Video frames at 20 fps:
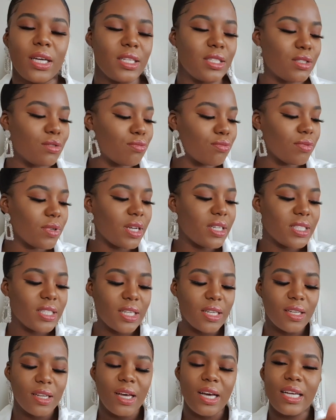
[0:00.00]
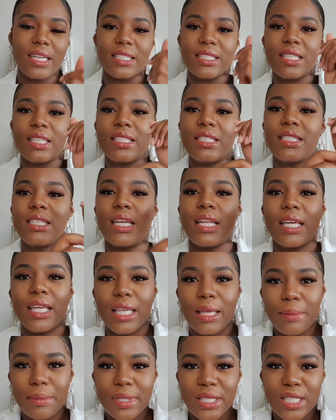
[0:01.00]
It's a nice
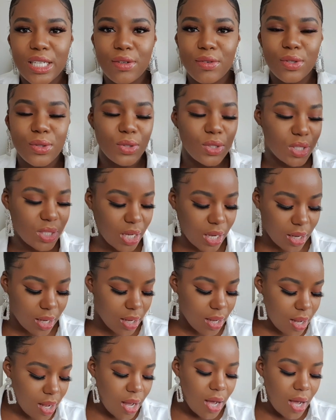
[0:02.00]
slinky material shirt.